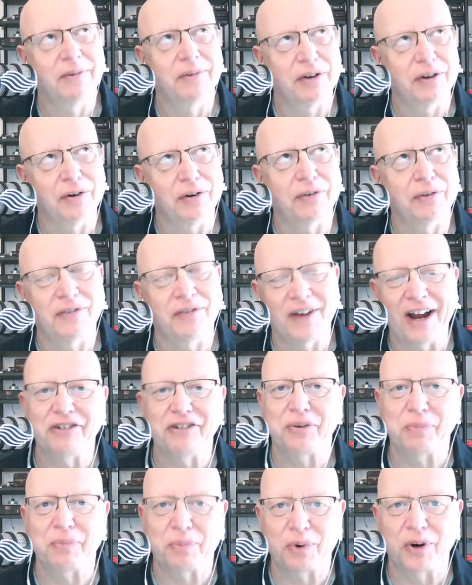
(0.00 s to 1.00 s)
the old
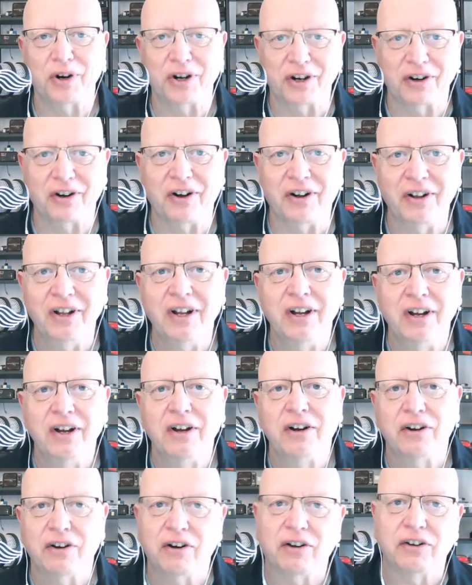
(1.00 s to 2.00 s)
fashioned protocol
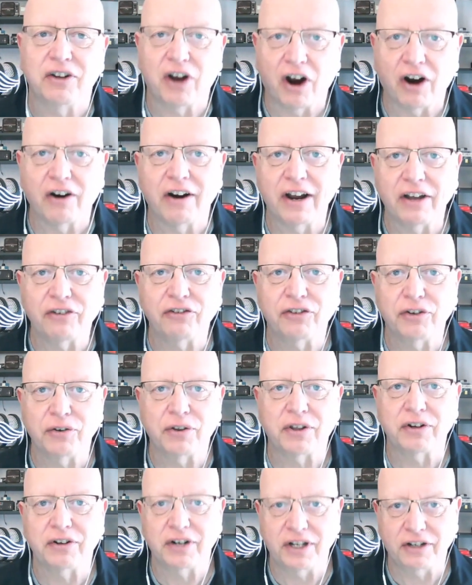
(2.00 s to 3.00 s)
called
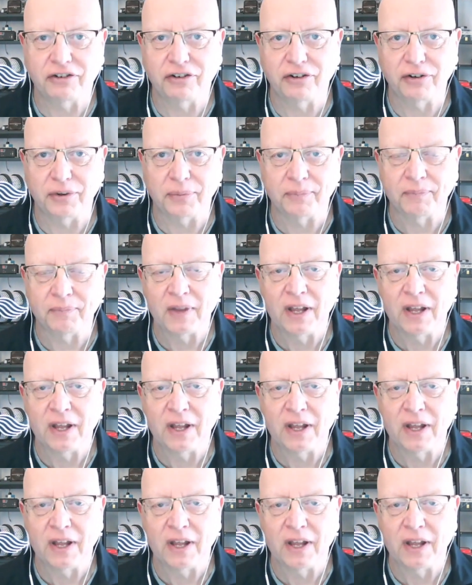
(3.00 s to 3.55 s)
RS232.